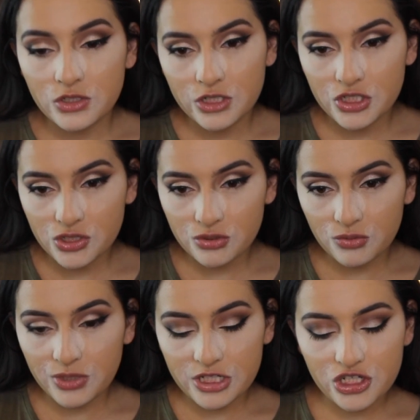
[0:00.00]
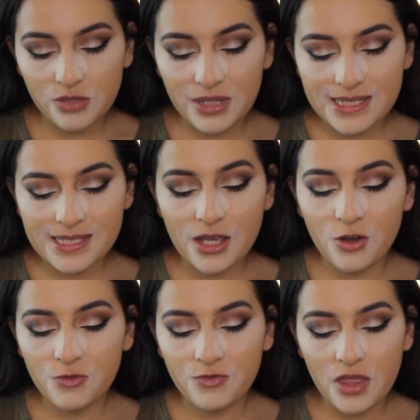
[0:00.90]
just to reassure
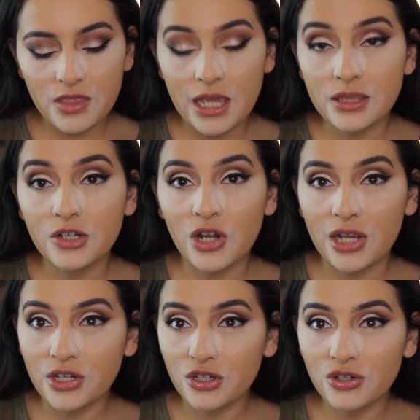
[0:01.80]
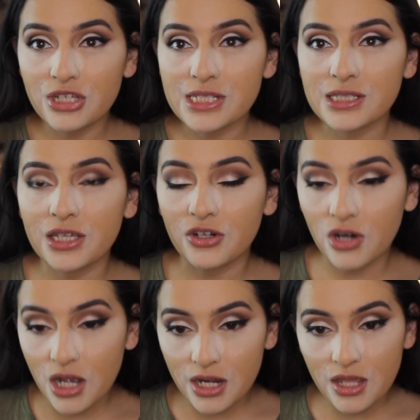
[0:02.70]
myself that they're not going to crease
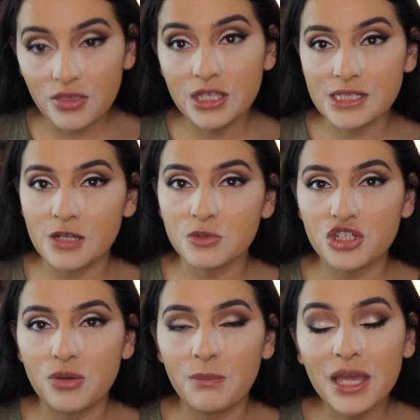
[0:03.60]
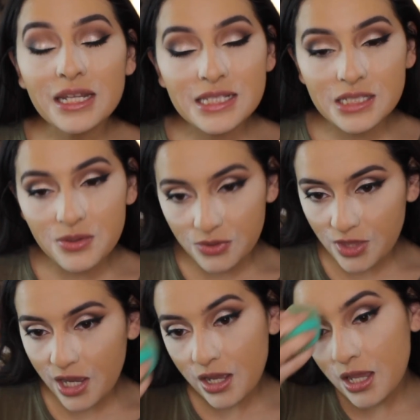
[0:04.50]
later on. This helps tremendously with
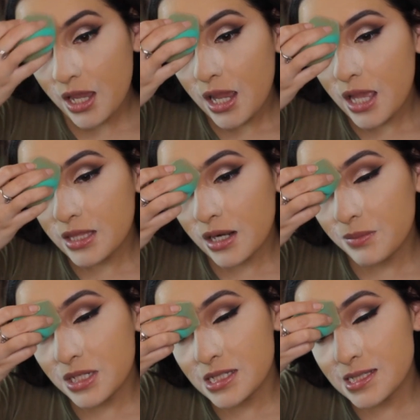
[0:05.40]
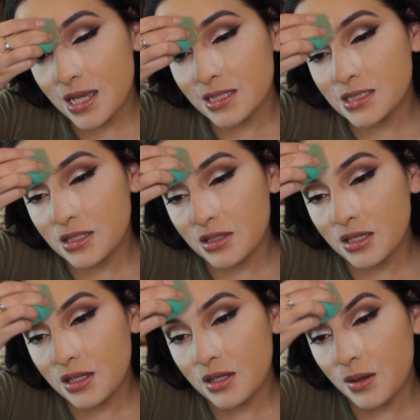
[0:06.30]
that. And then I'm going to set
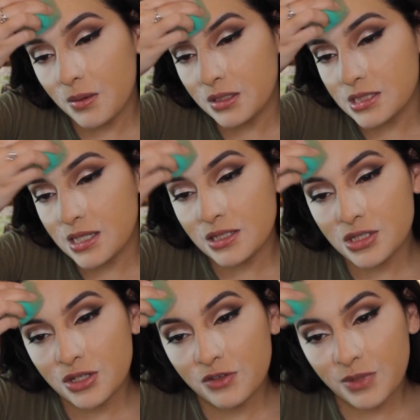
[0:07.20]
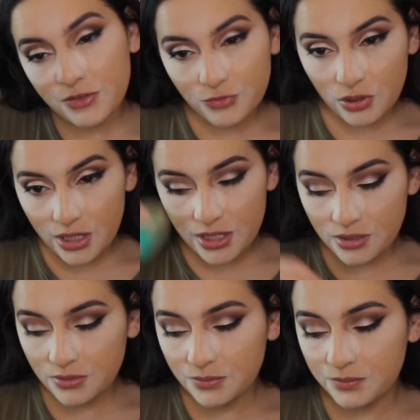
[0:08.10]
the center of my forehead.